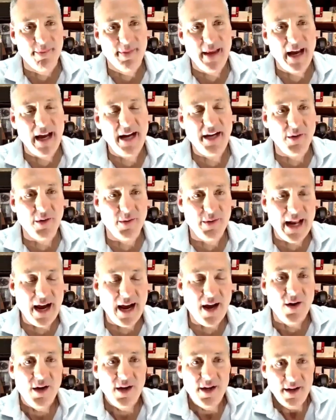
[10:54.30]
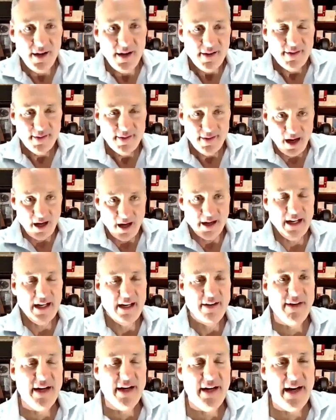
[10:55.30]
you. Thank you. Now, I'm going
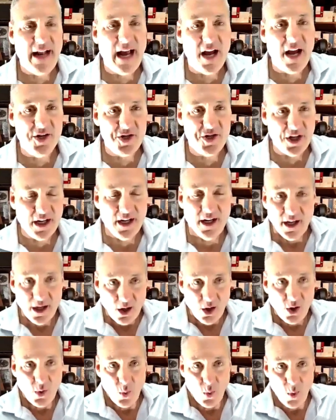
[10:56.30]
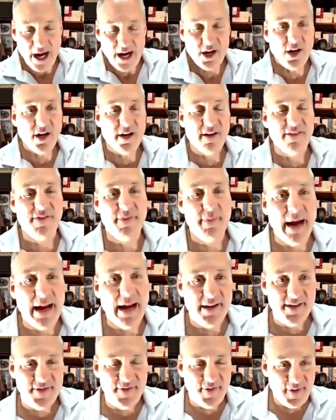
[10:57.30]
to give an analogy. We could have
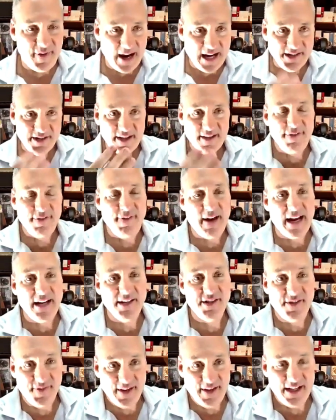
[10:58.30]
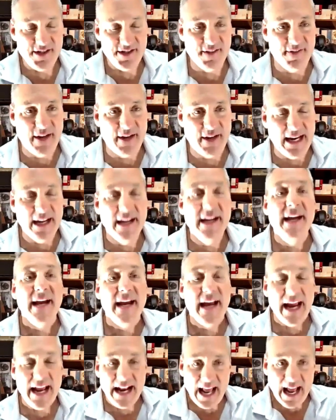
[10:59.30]
met face to face, vis a vis,
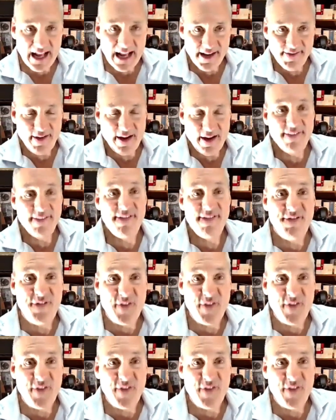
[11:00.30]
and have a